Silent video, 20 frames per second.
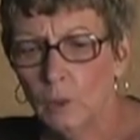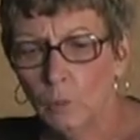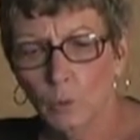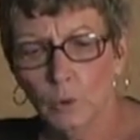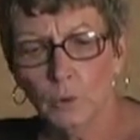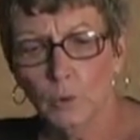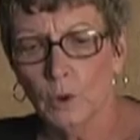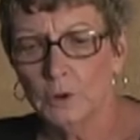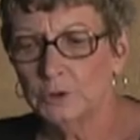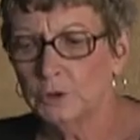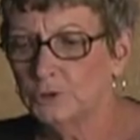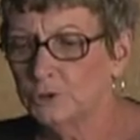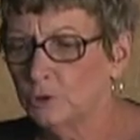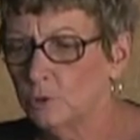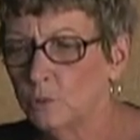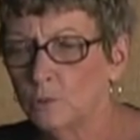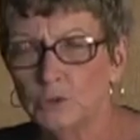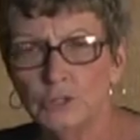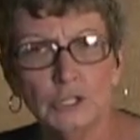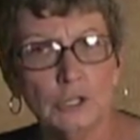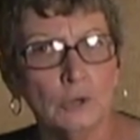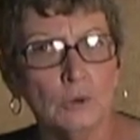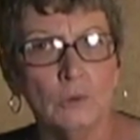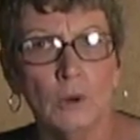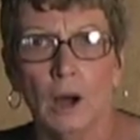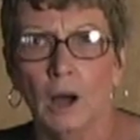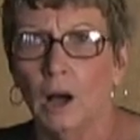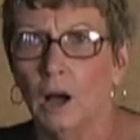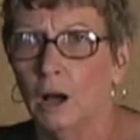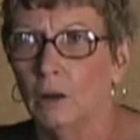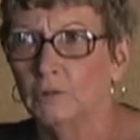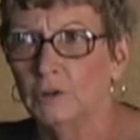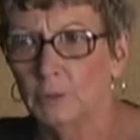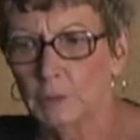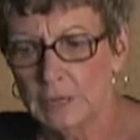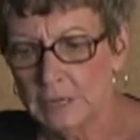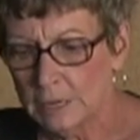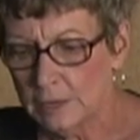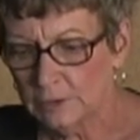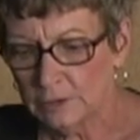We're going to do two
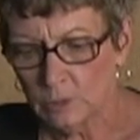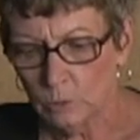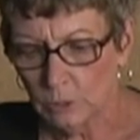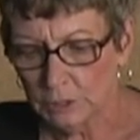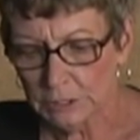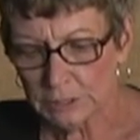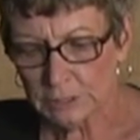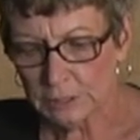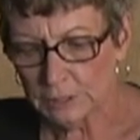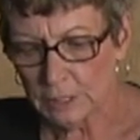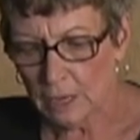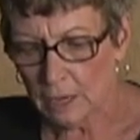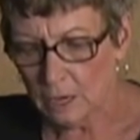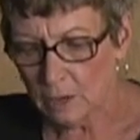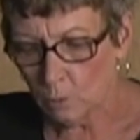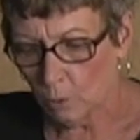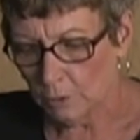very easy ones today.